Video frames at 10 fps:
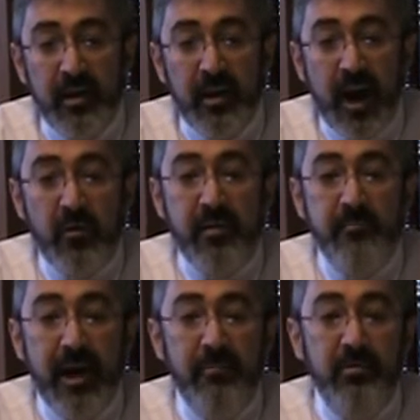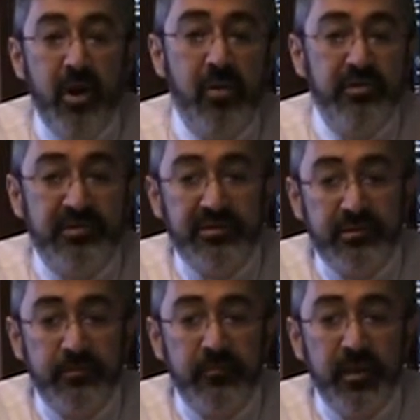HaRambam notes
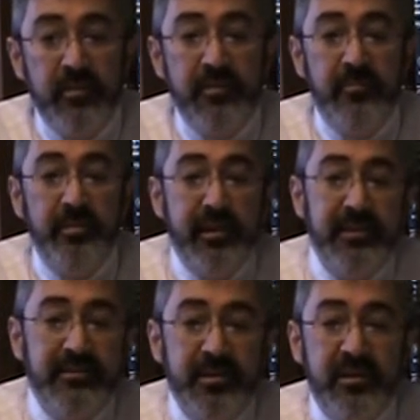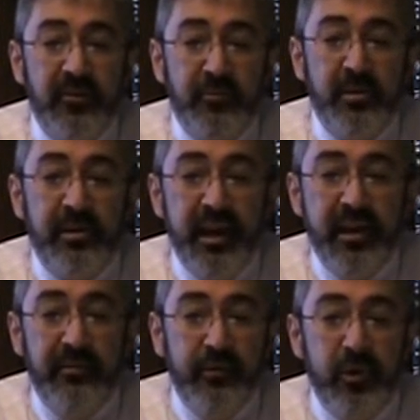the placement of Pirke
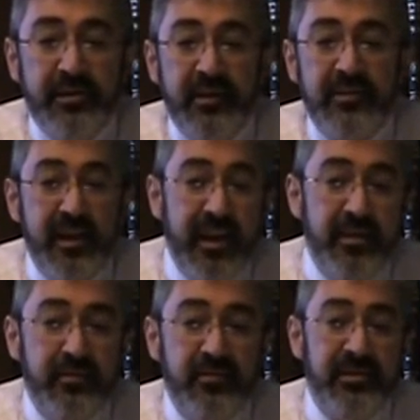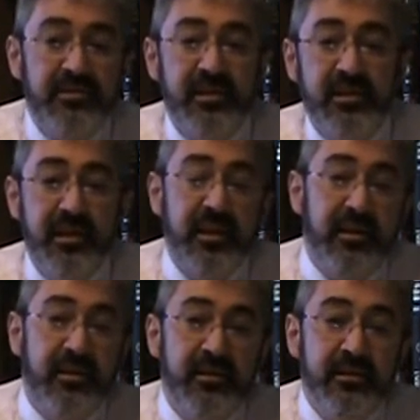Avoth at the end of
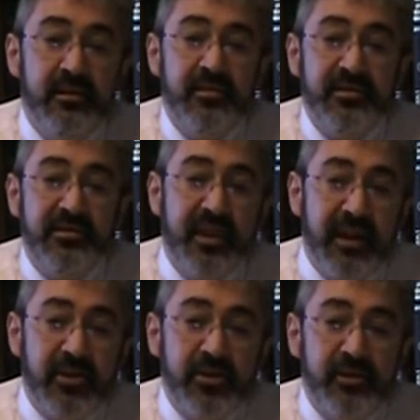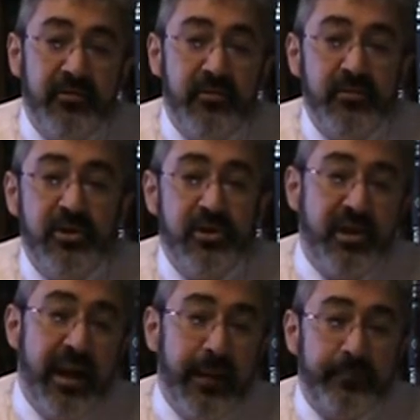Nezikin, the section of the
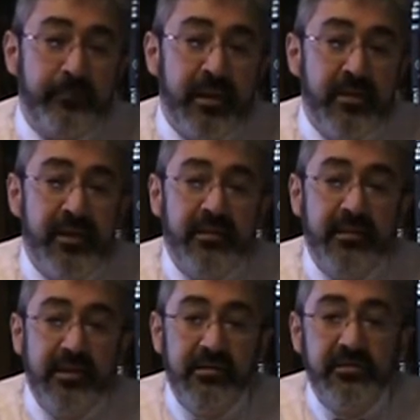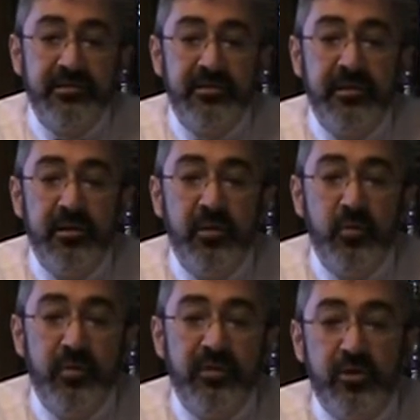Mishnah that deals
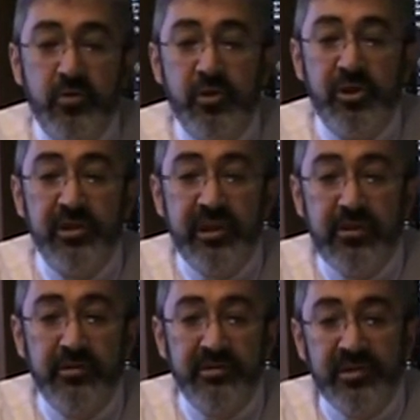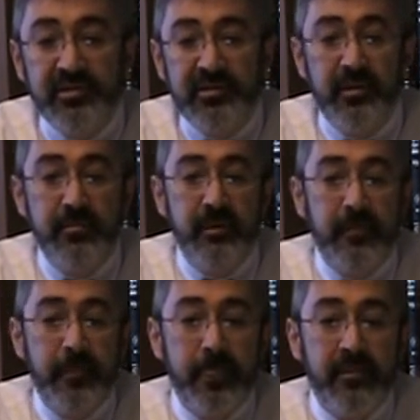with the Jewish legal system,
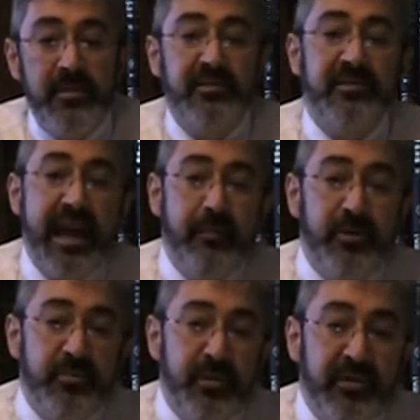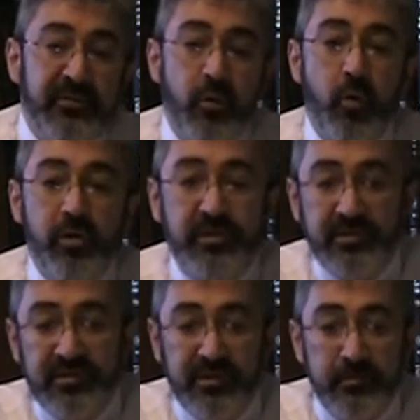the establishment of
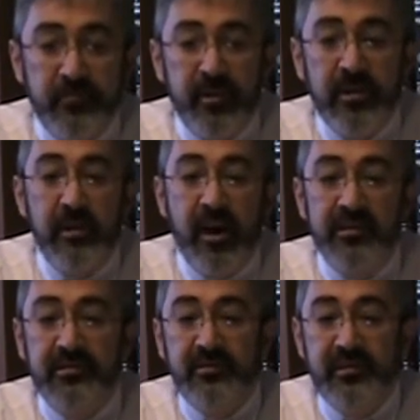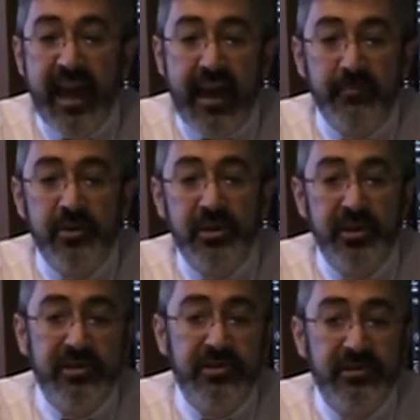courts, laws of
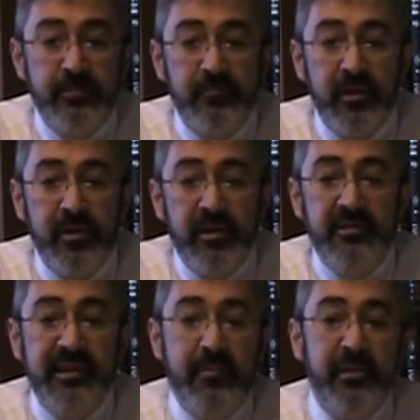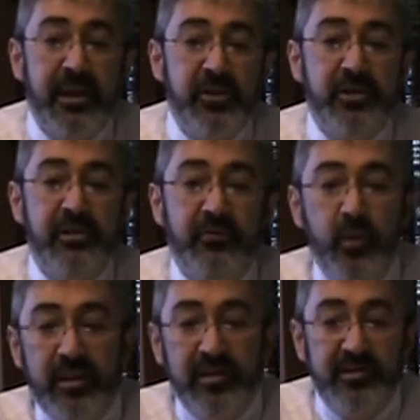damages, examination of
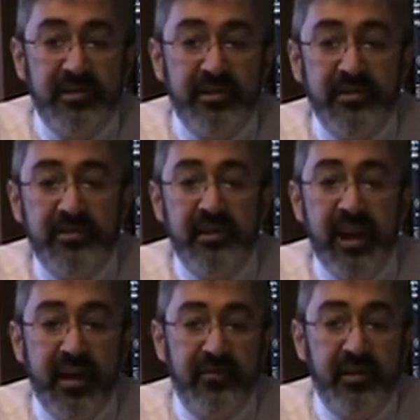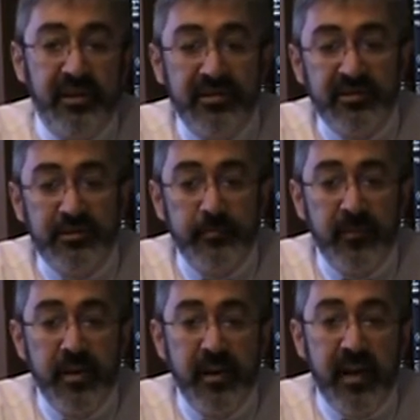witnesses and evidence,
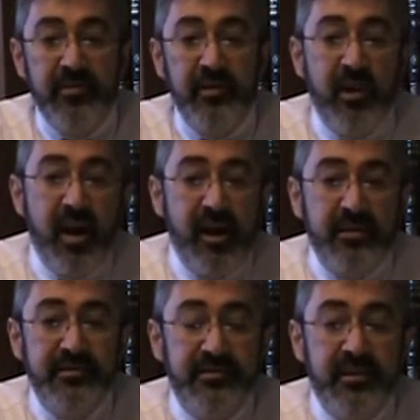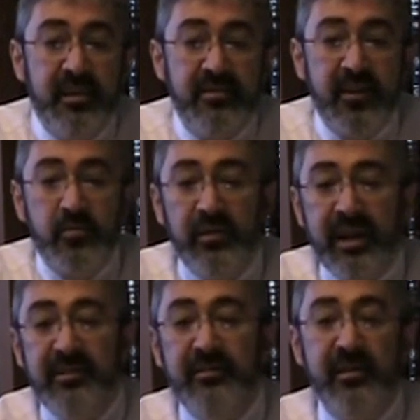and the laws that
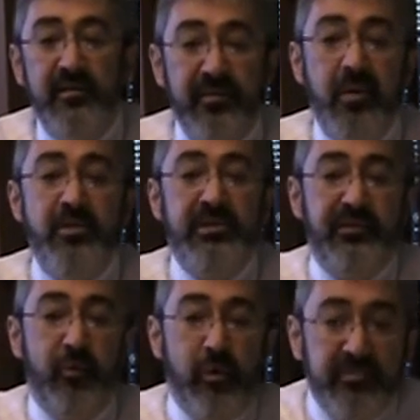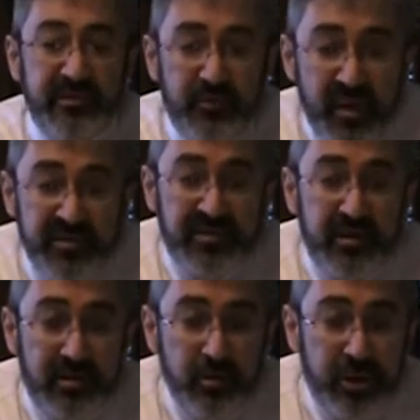relate to the various forms of
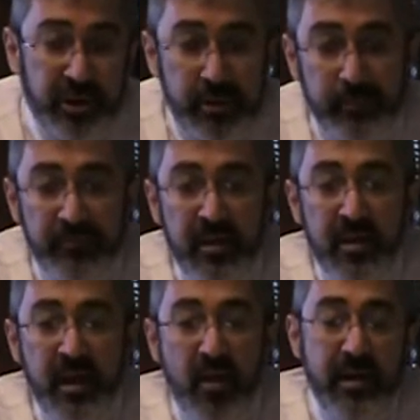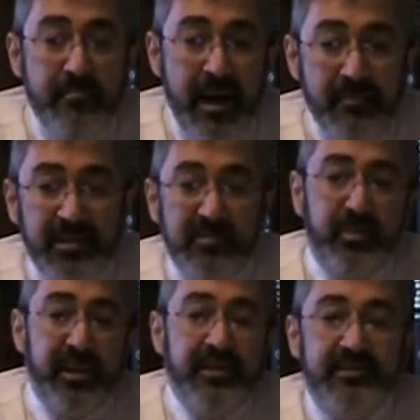restitution. HaRambam
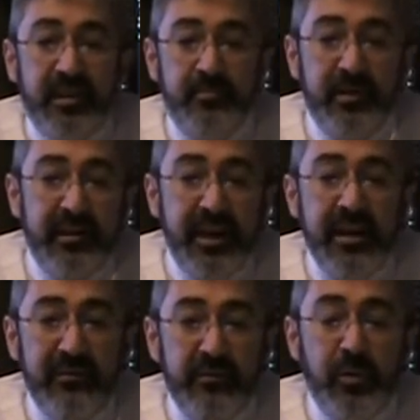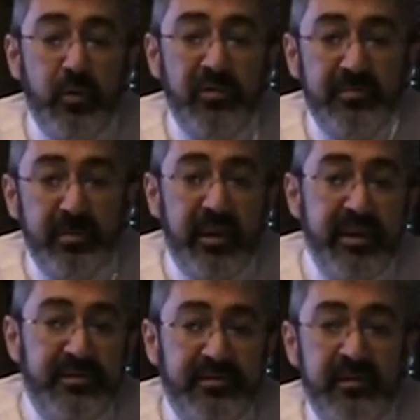explains that Pirke Avoth was
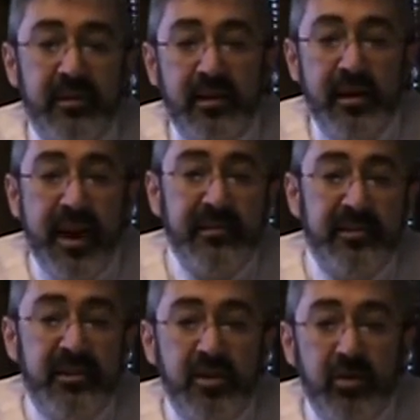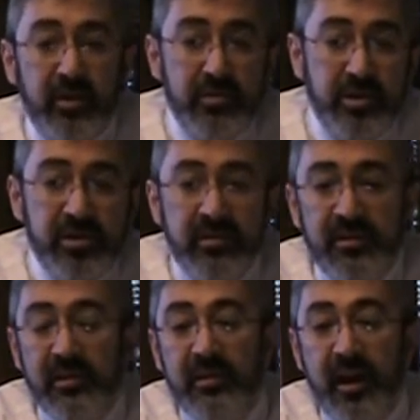placed as a conclusion to
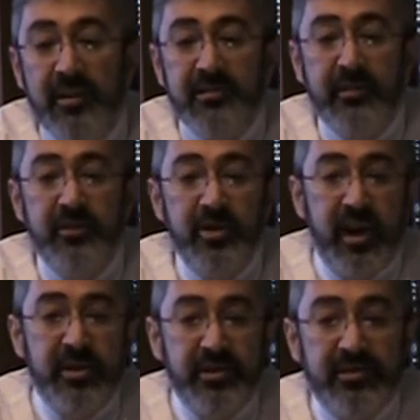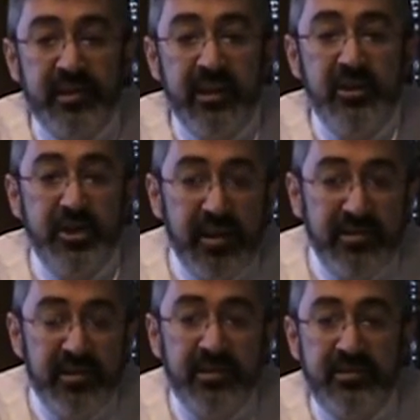the laws of judges and
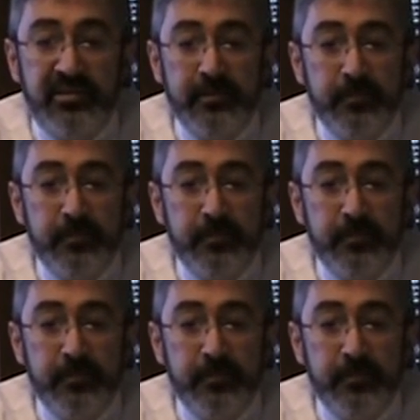justice